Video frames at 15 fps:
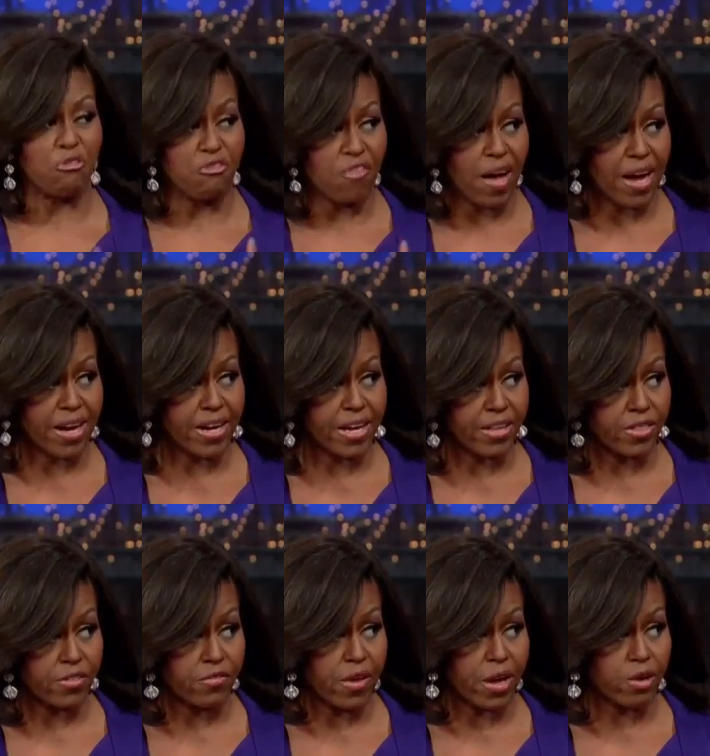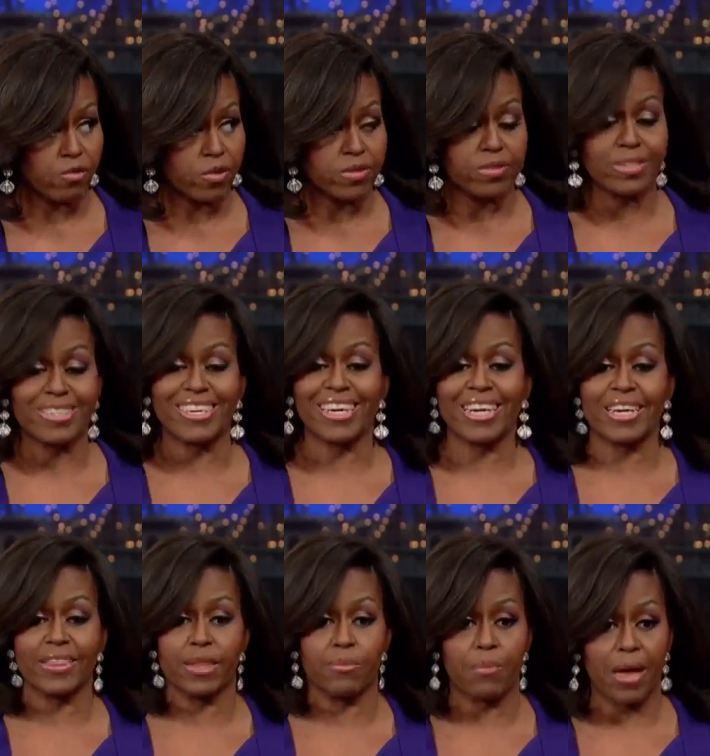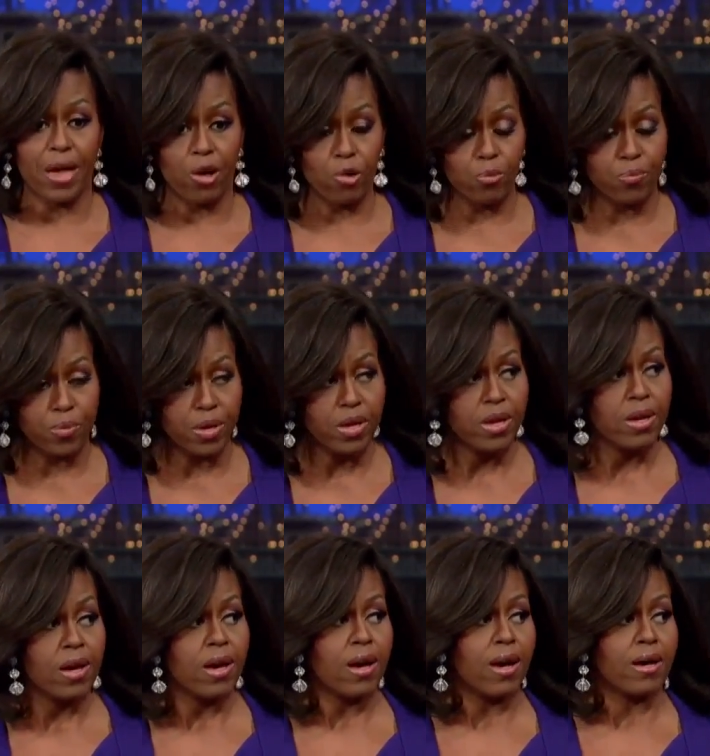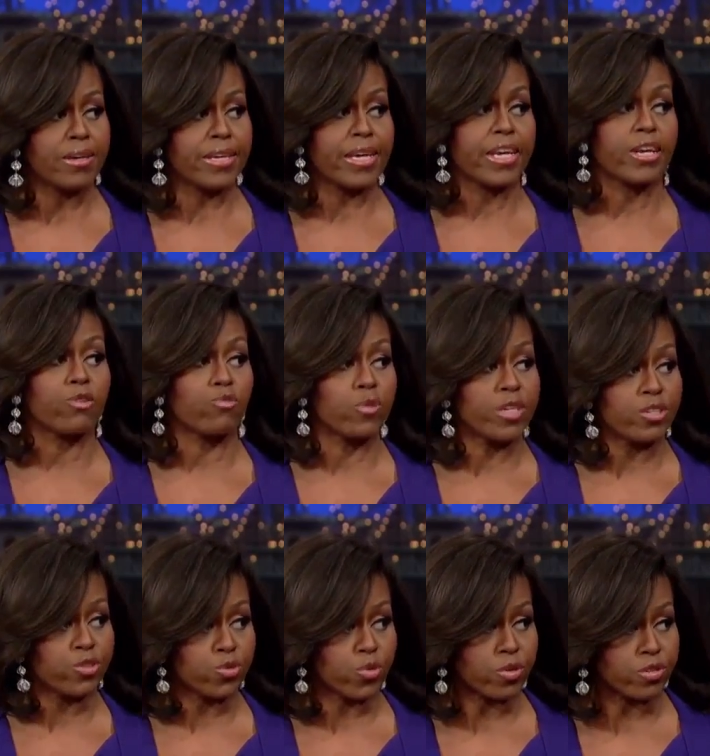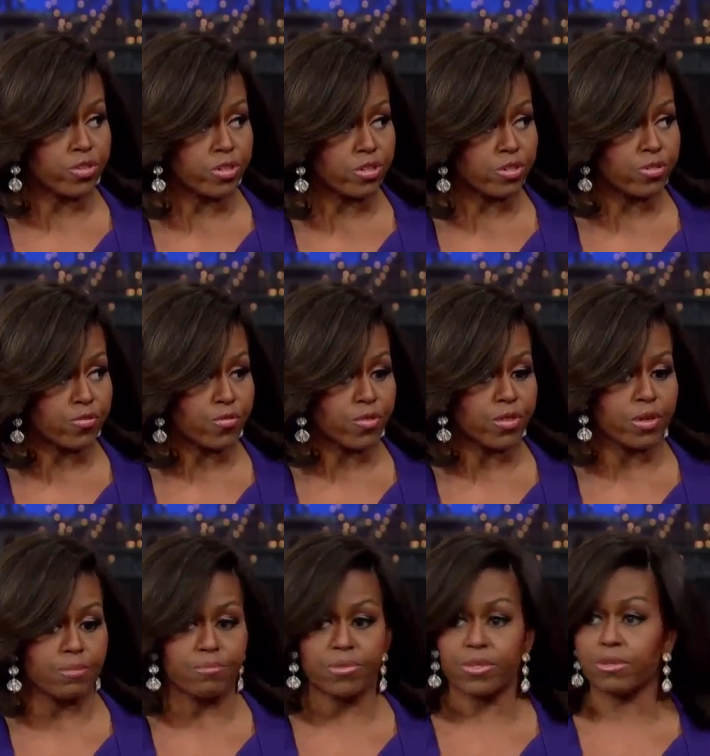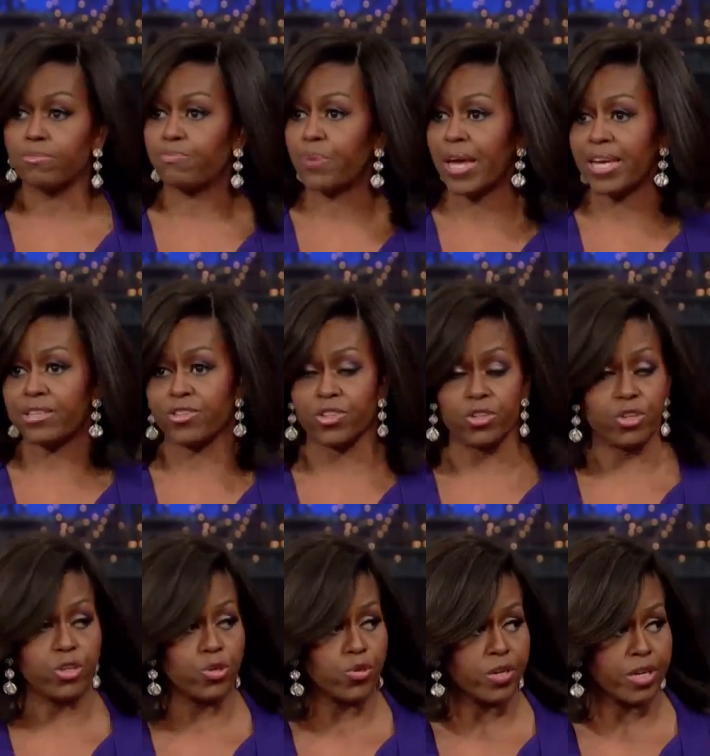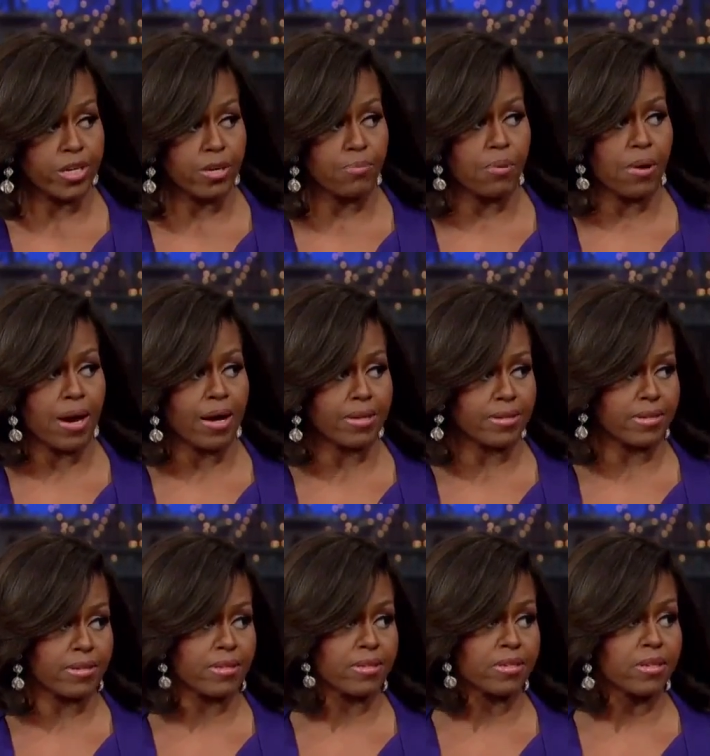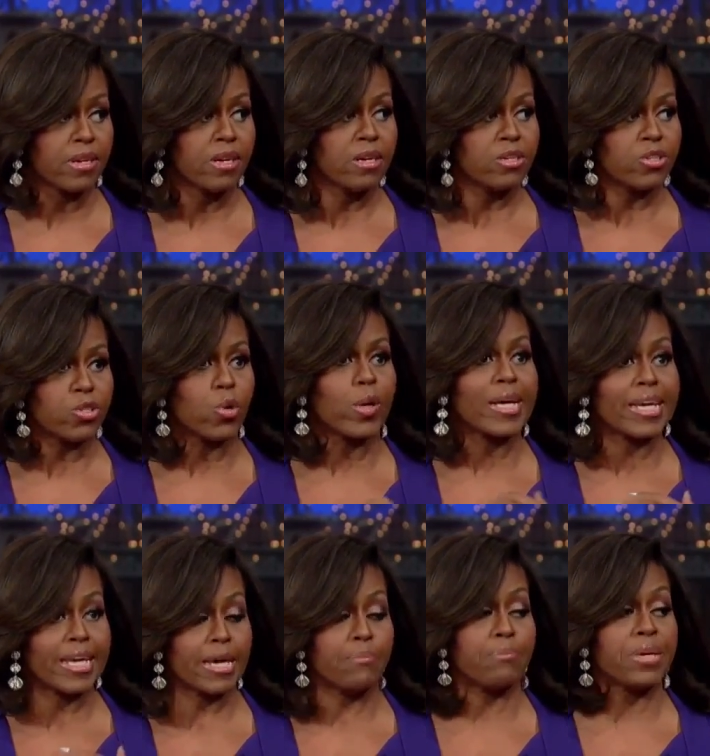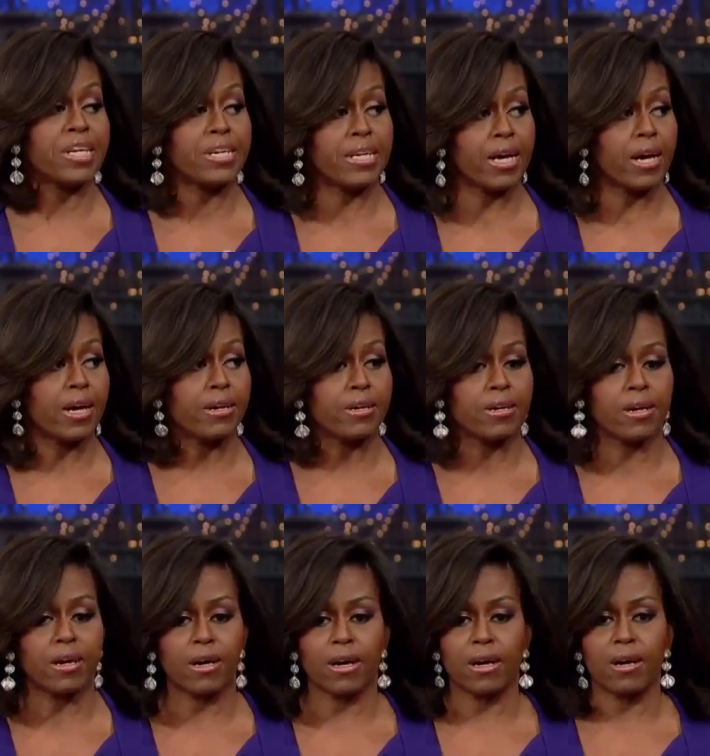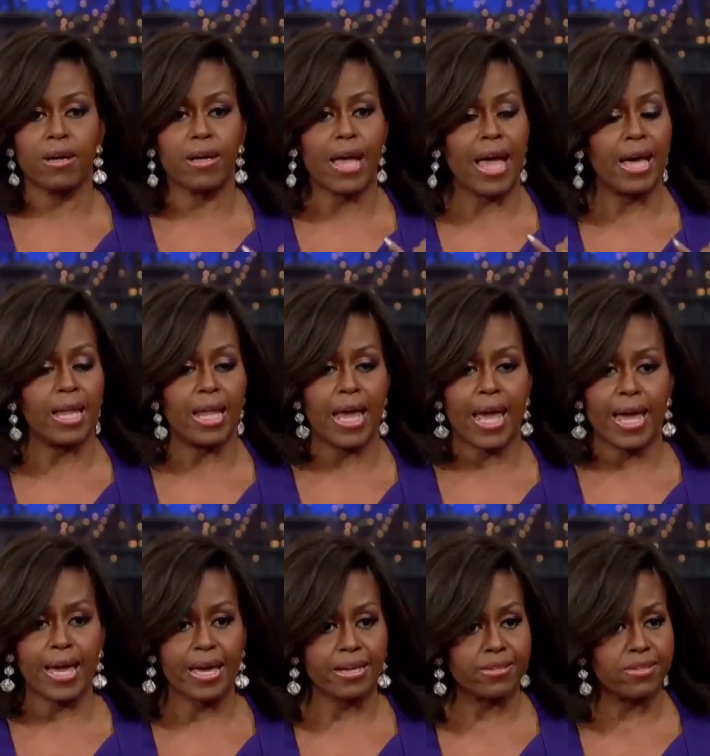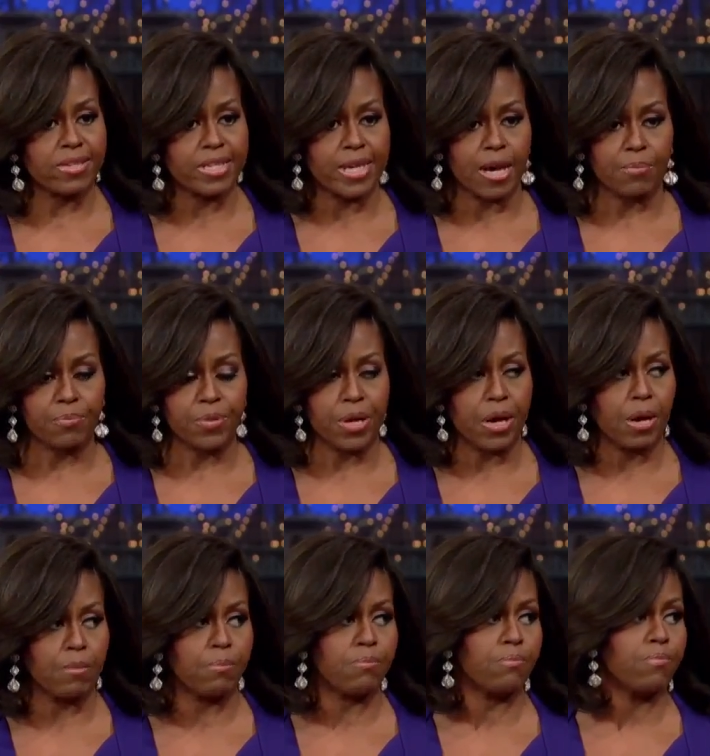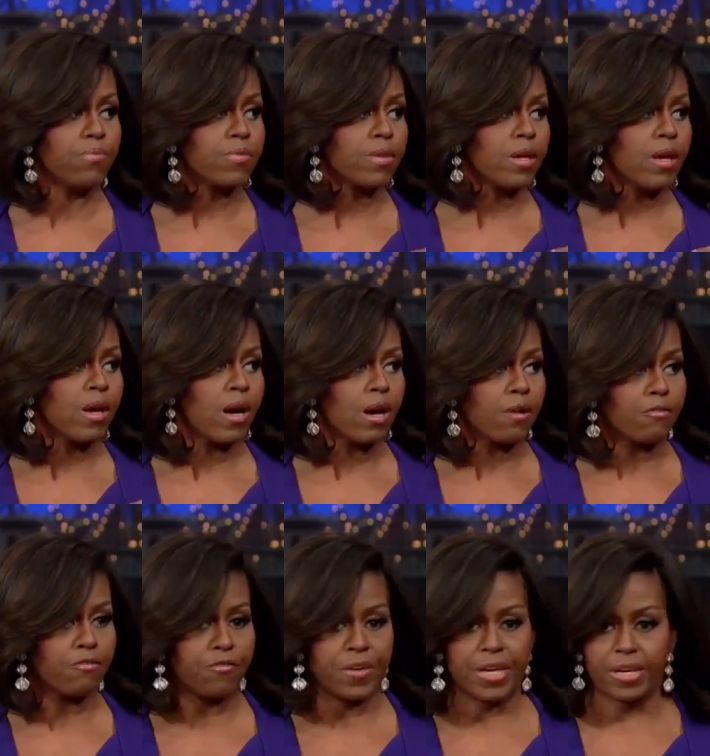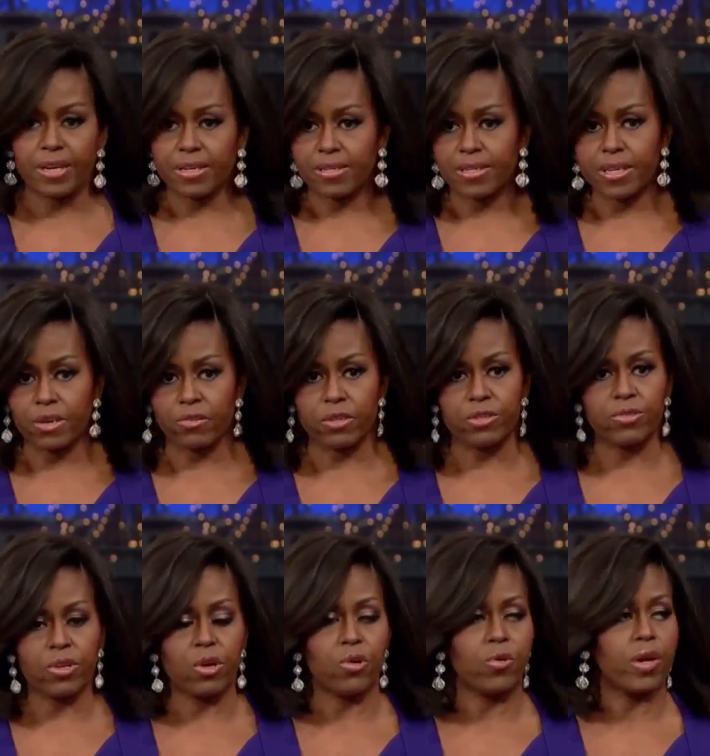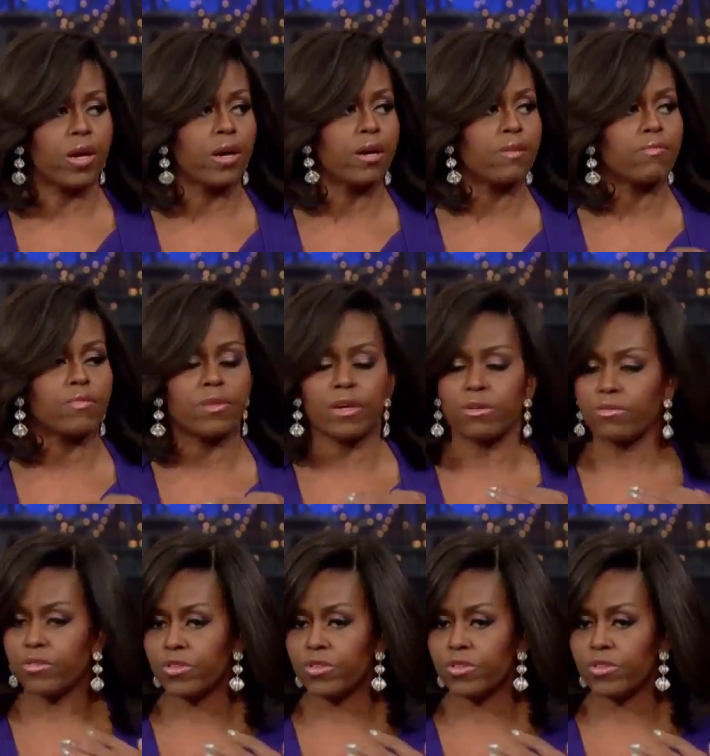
finding the veterans, getting them help, getting resources for them to pay security deposits so it can be done. LA has stepped up. Phoenix, Arizona, there